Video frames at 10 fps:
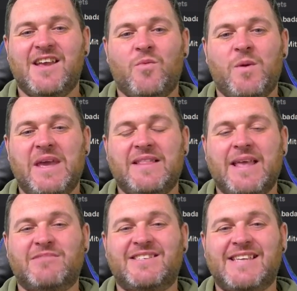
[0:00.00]
We beat
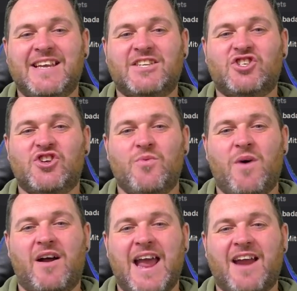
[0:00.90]
them 6-2
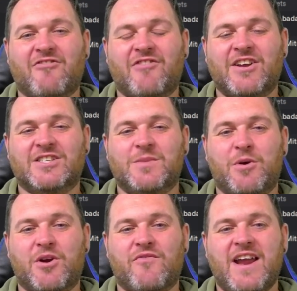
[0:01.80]
on aggregate to
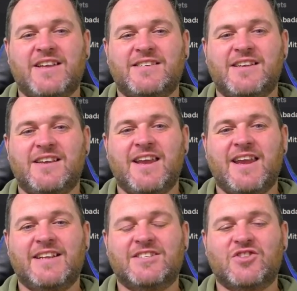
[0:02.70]
progress
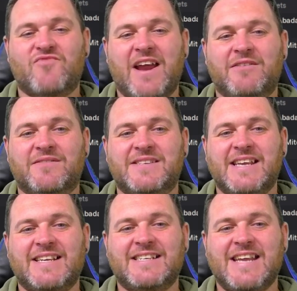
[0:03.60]
into the round of
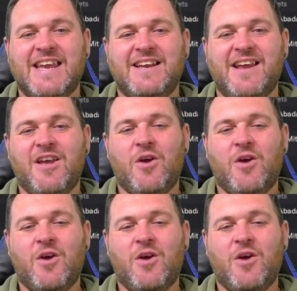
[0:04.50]
16,